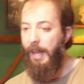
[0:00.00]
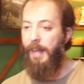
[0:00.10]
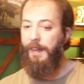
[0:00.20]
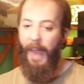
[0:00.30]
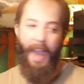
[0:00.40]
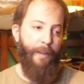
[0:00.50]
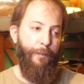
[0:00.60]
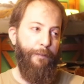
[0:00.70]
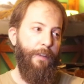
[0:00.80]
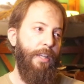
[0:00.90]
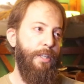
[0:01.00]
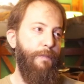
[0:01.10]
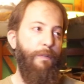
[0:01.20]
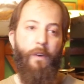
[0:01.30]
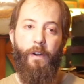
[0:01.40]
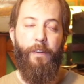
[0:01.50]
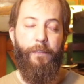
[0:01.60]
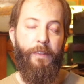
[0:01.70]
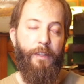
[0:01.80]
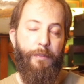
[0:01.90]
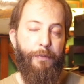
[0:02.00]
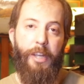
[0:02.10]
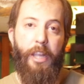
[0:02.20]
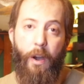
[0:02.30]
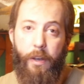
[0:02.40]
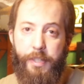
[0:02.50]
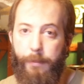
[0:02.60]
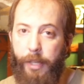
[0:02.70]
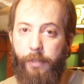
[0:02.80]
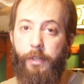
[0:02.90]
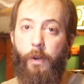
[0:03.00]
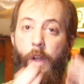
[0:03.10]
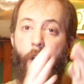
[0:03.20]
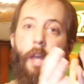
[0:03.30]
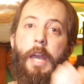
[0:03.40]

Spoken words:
And F is for freaking awesome, I don't know,